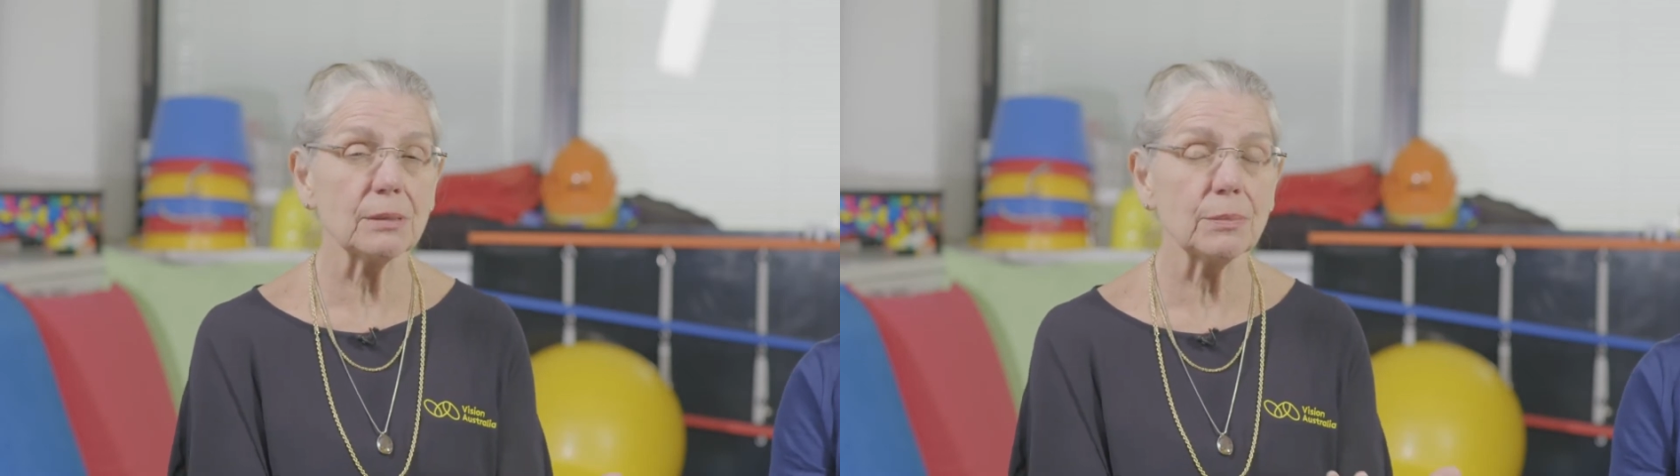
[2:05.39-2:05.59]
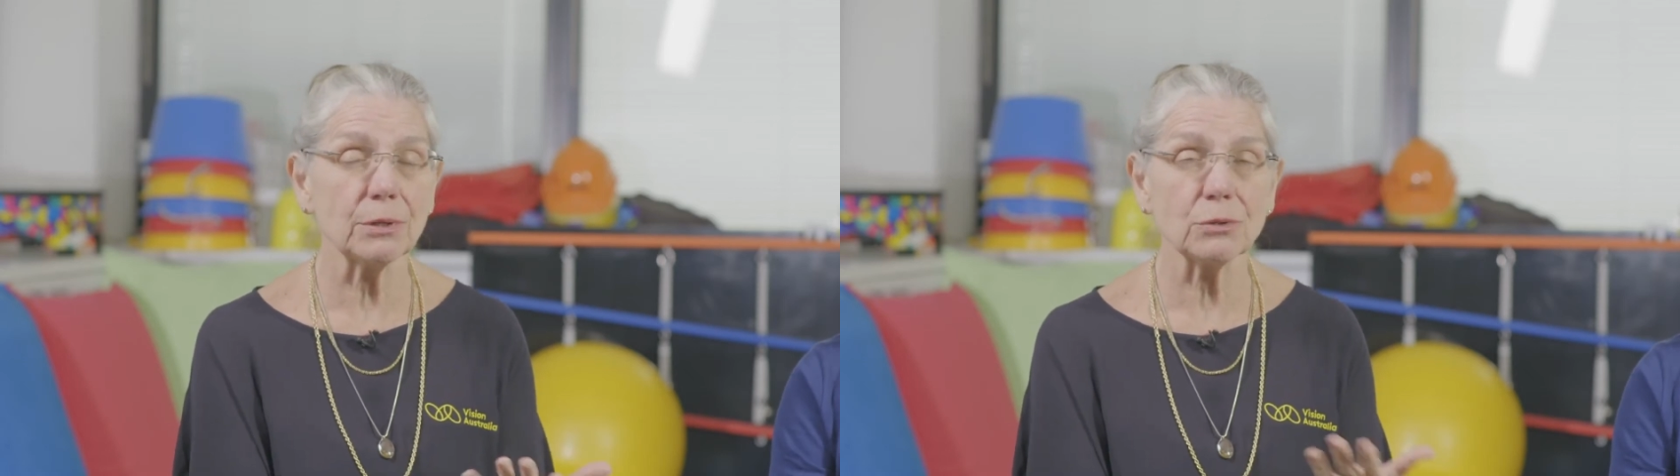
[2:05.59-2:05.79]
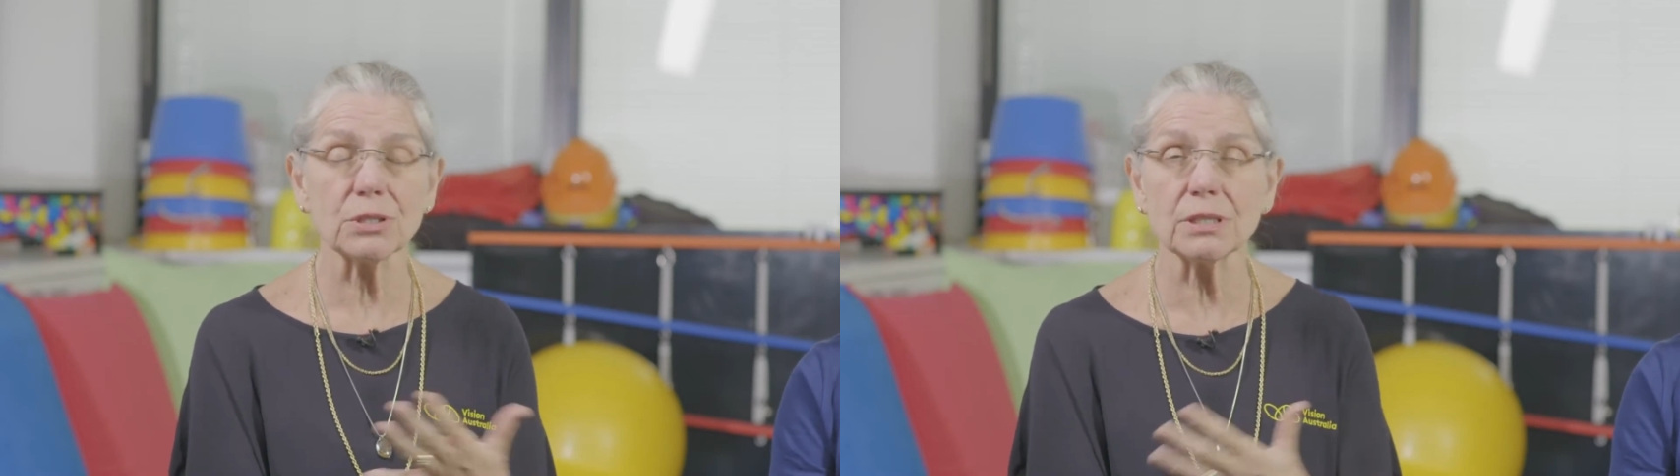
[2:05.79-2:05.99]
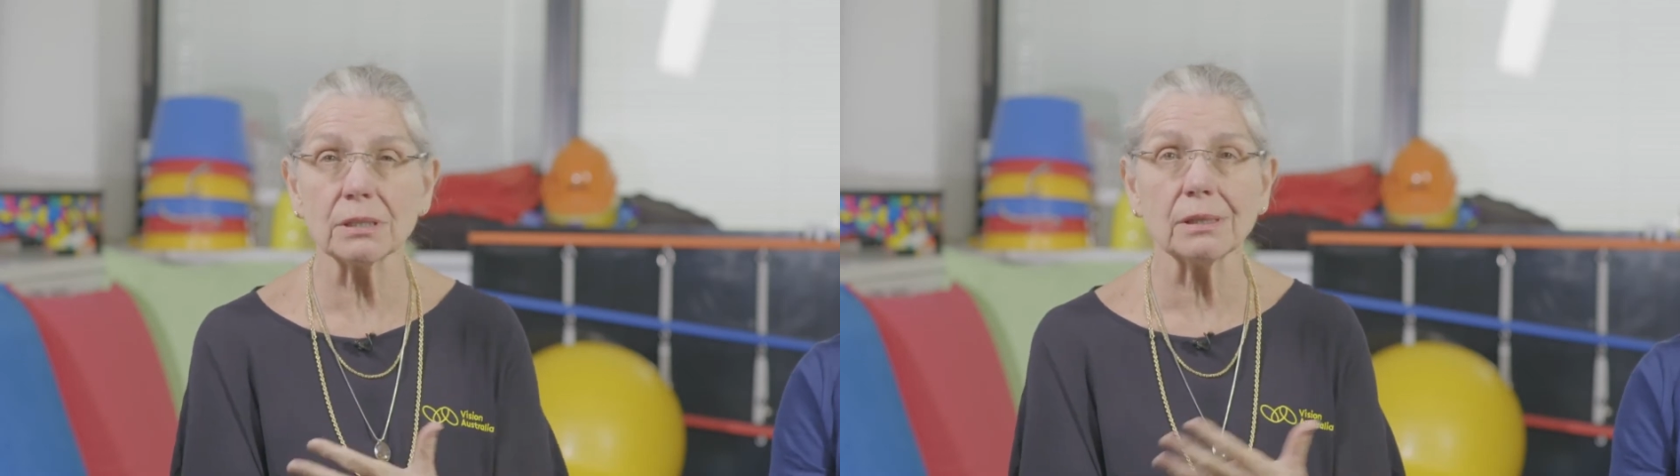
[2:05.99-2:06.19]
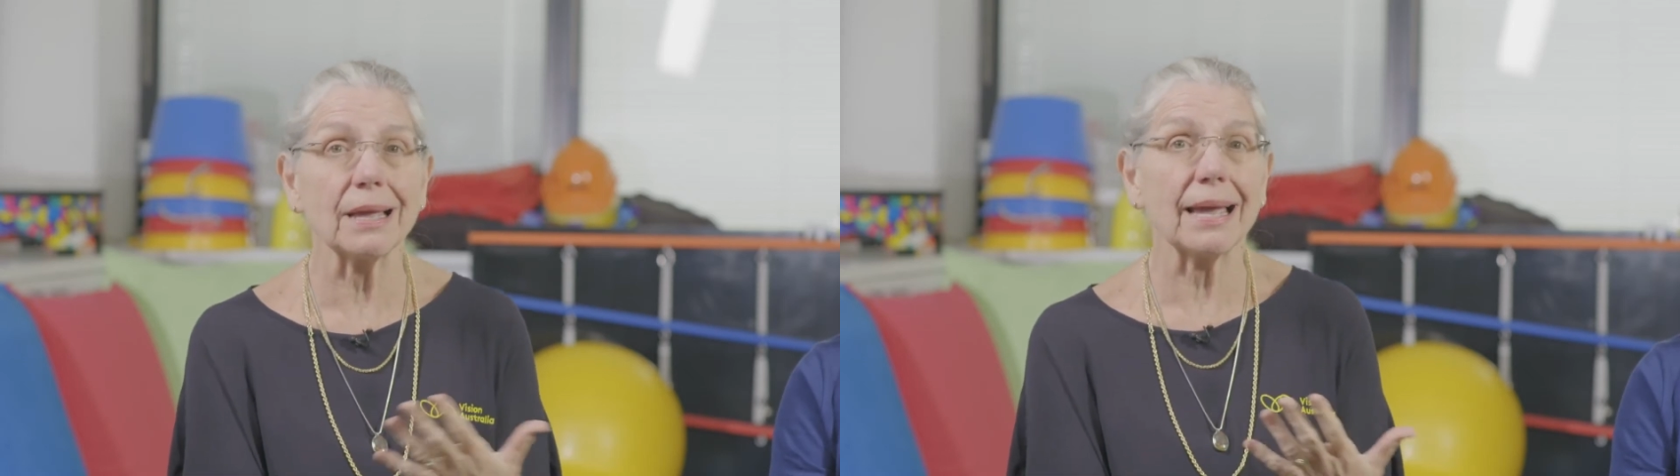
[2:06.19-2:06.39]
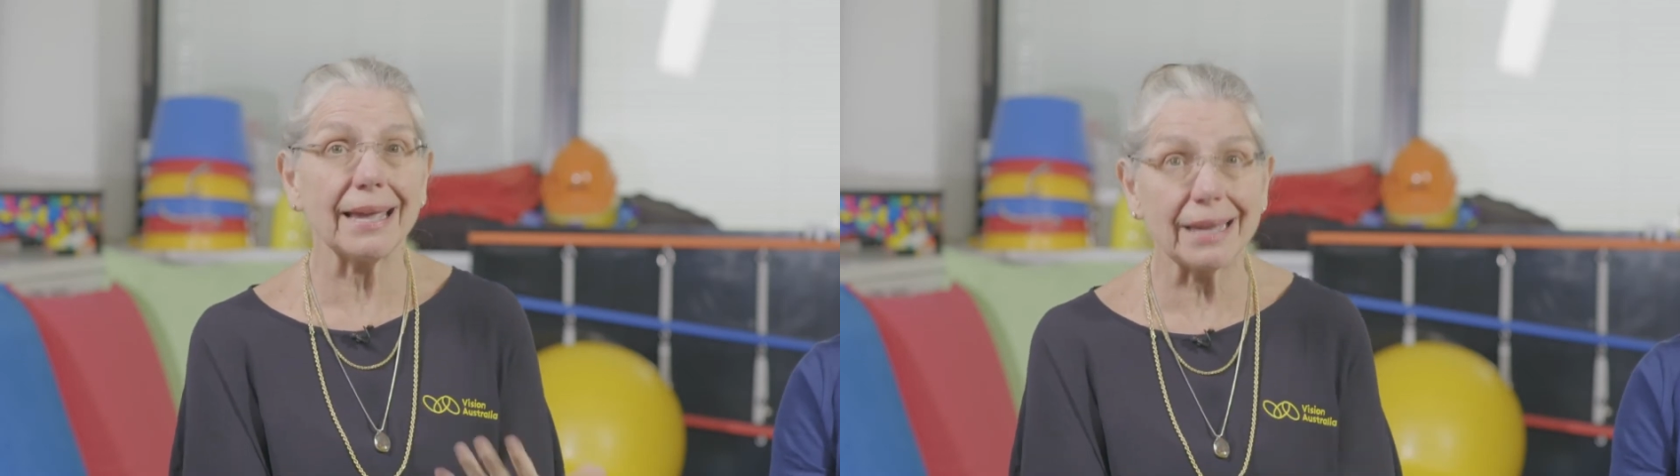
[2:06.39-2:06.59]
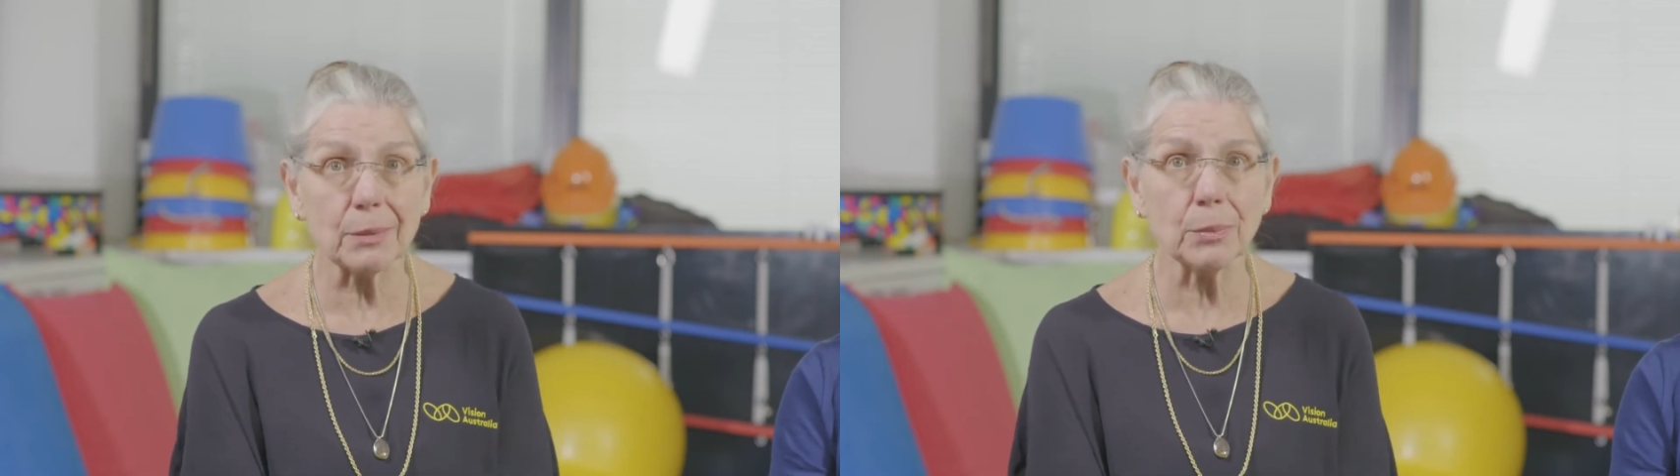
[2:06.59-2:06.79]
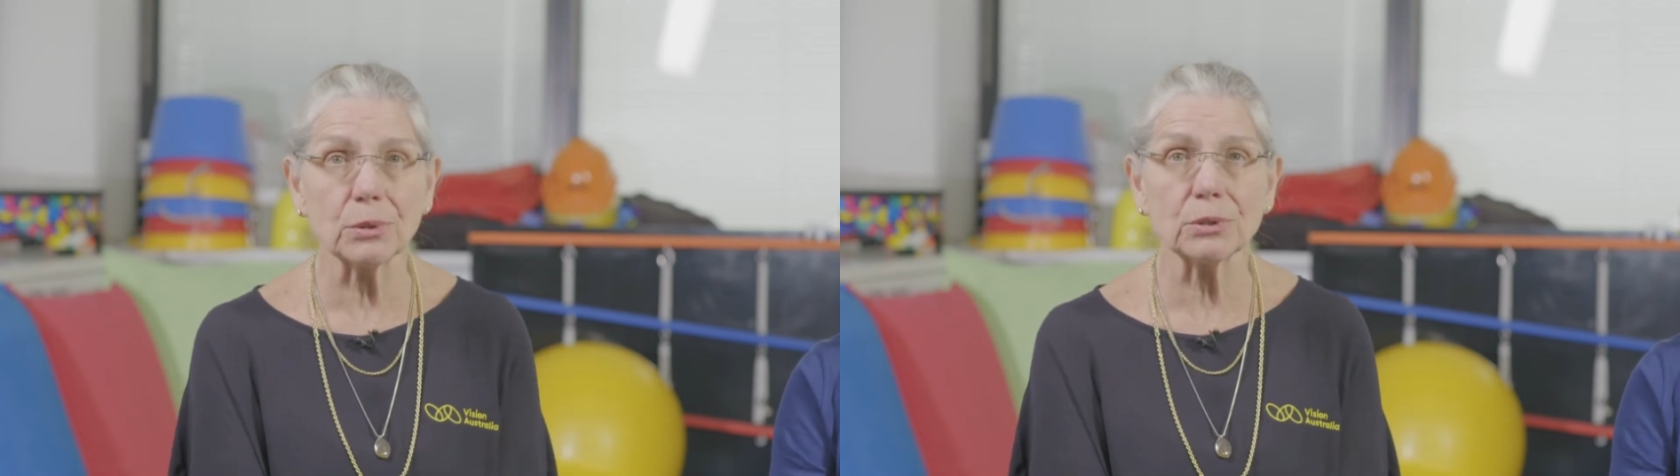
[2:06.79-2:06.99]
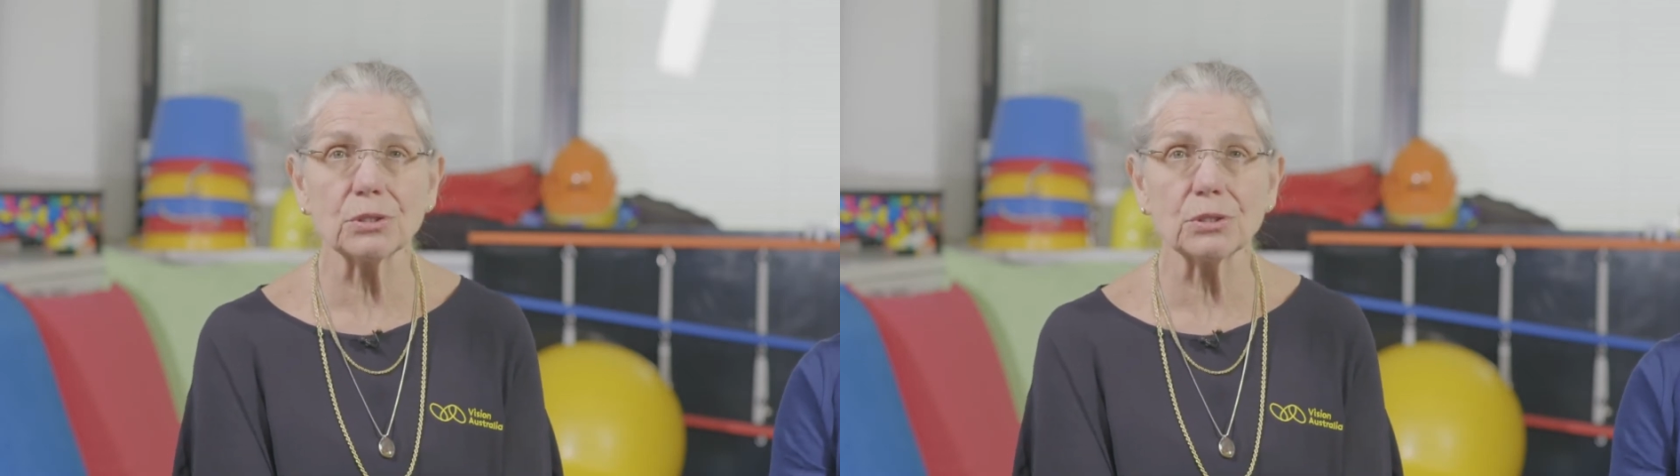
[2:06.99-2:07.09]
but you're still able